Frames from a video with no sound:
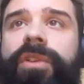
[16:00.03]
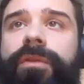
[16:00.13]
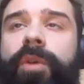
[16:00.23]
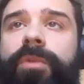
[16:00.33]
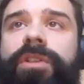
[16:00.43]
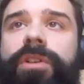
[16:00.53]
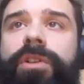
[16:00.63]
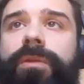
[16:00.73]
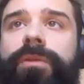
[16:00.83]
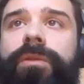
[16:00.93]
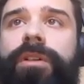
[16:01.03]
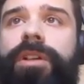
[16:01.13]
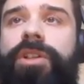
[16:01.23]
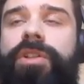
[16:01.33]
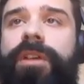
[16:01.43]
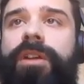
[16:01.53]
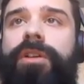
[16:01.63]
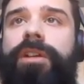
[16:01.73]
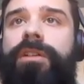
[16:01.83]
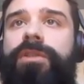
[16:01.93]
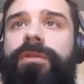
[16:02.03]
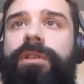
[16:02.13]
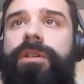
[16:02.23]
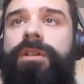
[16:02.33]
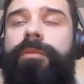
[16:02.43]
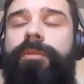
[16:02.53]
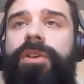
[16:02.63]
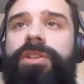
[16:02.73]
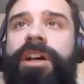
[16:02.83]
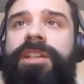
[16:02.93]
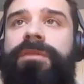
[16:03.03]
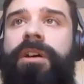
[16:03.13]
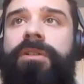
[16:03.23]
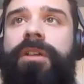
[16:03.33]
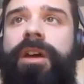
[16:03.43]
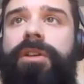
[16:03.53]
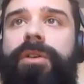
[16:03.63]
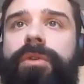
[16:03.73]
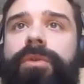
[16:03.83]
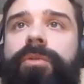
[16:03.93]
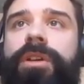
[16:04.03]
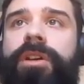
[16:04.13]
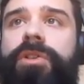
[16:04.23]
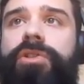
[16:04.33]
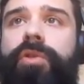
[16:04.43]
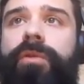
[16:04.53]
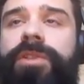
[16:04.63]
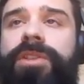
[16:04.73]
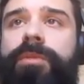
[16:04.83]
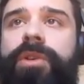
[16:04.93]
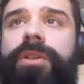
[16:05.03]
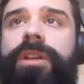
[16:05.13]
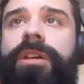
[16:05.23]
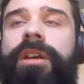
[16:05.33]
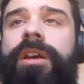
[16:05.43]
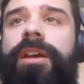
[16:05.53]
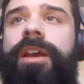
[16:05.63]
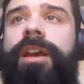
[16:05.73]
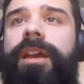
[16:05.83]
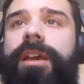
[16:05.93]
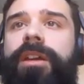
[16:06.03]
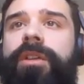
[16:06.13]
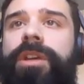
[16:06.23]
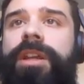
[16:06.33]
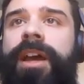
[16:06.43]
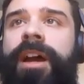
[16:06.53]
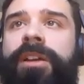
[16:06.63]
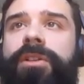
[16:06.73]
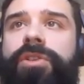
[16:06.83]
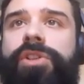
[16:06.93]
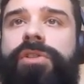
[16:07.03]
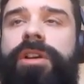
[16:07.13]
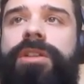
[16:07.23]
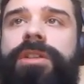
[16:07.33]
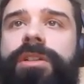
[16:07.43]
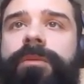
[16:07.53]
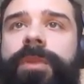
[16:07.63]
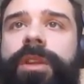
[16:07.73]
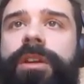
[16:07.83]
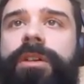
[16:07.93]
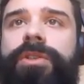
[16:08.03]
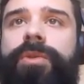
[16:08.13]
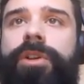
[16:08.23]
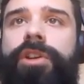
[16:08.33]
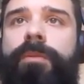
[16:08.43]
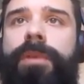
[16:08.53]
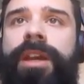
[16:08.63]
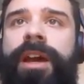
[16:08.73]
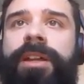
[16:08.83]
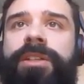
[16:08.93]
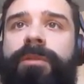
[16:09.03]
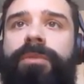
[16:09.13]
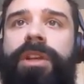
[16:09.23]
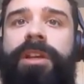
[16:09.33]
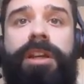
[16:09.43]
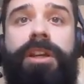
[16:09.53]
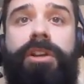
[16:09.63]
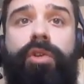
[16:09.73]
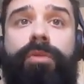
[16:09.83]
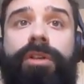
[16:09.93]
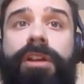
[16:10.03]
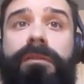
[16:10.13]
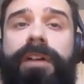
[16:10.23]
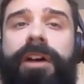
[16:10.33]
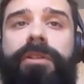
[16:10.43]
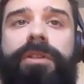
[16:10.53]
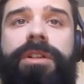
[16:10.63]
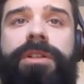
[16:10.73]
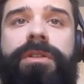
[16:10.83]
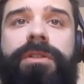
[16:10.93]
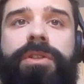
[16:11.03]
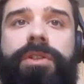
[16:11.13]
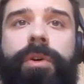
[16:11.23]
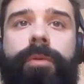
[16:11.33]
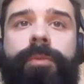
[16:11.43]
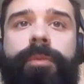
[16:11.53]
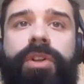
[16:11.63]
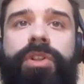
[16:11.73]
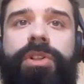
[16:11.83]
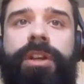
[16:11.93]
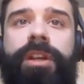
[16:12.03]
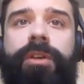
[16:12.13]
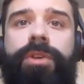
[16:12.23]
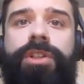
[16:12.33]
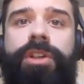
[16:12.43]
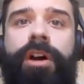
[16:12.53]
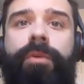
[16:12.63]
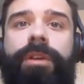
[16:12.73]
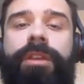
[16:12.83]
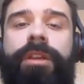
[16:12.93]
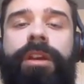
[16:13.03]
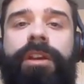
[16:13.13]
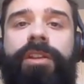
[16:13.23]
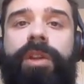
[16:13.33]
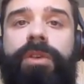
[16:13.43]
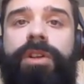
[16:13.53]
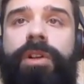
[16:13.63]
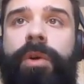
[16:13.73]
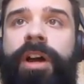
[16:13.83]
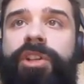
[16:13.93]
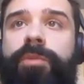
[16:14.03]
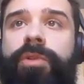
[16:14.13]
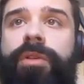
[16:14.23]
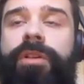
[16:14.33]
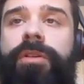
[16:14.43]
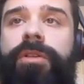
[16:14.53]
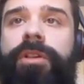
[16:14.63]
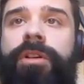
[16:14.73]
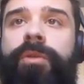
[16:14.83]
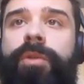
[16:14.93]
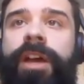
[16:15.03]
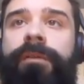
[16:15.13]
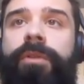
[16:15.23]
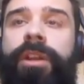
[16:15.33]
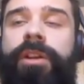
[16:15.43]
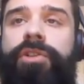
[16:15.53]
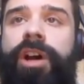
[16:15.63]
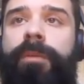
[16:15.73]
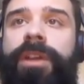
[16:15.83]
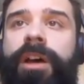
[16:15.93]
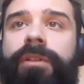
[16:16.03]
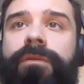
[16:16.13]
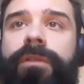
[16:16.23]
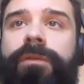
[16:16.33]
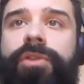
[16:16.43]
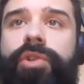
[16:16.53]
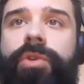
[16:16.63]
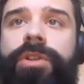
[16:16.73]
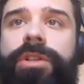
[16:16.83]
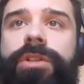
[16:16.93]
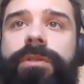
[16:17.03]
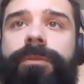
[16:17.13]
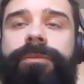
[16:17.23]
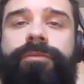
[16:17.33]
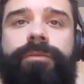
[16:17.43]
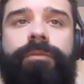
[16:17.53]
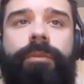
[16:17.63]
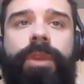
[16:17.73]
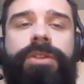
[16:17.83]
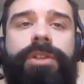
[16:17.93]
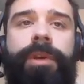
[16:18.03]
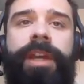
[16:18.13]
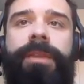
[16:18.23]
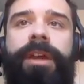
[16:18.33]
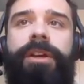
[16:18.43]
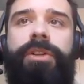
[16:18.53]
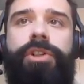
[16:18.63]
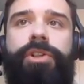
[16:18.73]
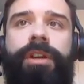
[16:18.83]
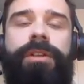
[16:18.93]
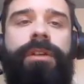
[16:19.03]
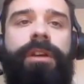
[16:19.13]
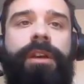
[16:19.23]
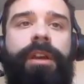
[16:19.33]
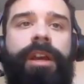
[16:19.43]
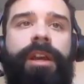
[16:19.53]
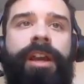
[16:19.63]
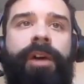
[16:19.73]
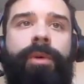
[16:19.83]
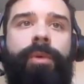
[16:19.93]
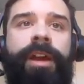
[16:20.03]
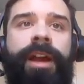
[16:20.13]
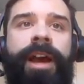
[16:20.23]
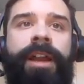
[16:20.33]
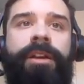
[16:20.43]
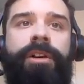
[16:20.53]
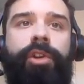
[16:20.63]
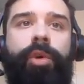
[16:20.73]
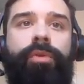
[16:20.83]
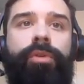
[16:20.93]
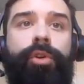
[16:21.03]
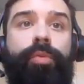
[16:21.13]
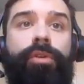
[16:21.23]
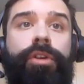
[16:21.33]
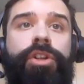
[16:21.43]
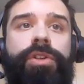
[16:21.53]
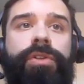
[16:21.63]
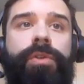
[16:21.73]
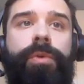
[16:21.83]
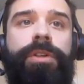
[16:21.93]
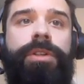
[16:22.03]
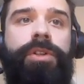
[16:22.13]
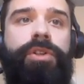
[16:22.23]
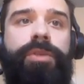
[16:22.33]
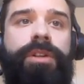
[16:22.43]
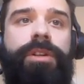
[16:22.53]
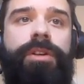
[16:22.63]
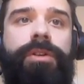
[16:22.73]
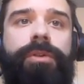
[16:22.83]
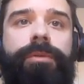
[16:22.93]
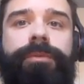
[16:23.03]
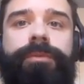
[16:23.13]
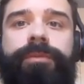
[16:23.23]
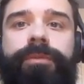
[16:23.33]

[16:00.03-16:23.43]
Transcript: default material for each of the parts classified under that node. We can control visibility, and we can add constraints. Here is where you may add something like a enumerated value list. So much like we saw with the material attribute earlier, we had a drop down of different choices. So we add that constraint, and now we want to add a global enumeration to it, such as material.